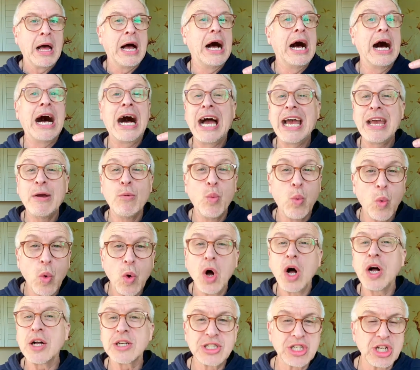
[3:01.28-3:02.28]
"I
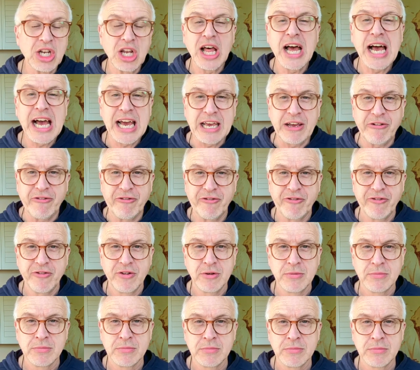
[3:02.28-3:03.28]
was life,
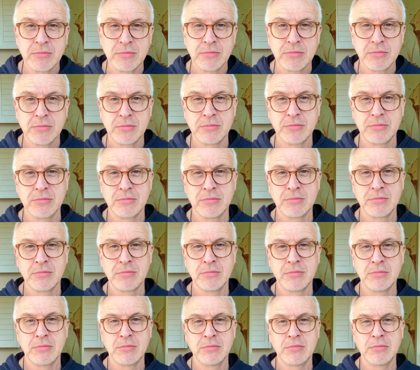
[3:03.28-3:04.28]

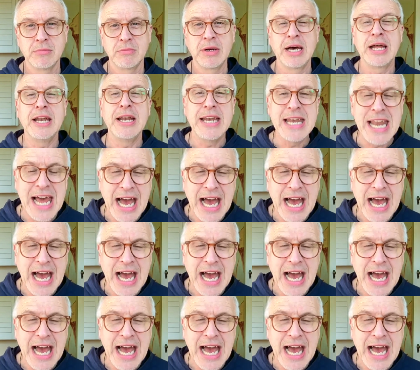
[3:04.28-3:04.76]
and